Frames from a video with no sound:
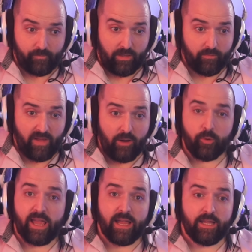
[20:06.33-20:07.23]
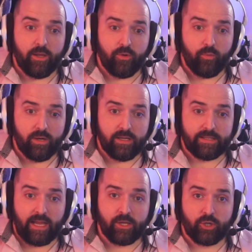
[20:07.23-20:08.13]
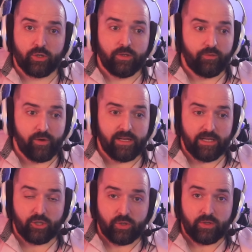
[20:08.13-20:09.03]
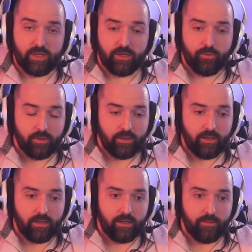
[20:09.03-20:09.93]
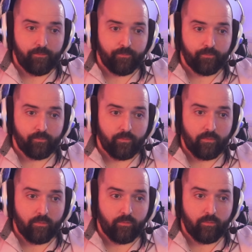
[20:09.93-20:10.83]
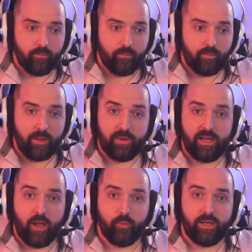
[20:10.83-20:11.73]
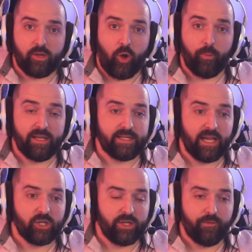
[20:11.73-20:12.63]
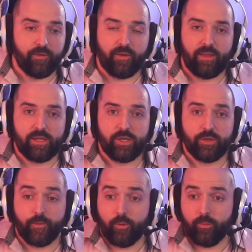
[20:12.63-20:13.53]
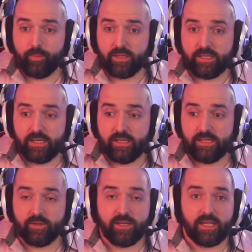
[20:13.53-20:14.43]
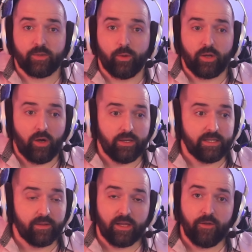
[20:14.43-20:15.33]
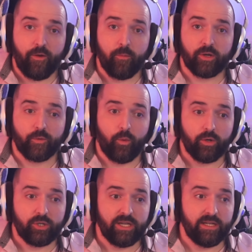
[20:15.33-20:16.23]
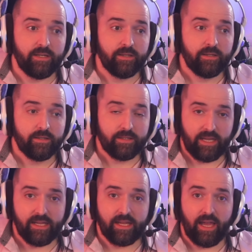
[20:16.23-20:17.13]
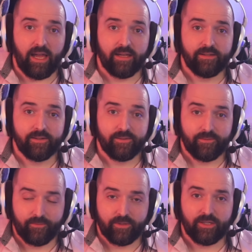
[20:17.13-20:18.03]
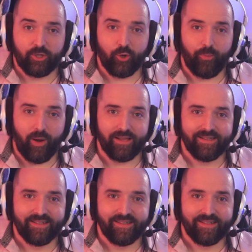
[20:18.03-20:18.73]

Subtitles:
That will get you sanctioned, really. It should do. Let me know in the comments section if you found this useful. But till the next one, guys, thank you very much for watching. Take care and goodbye.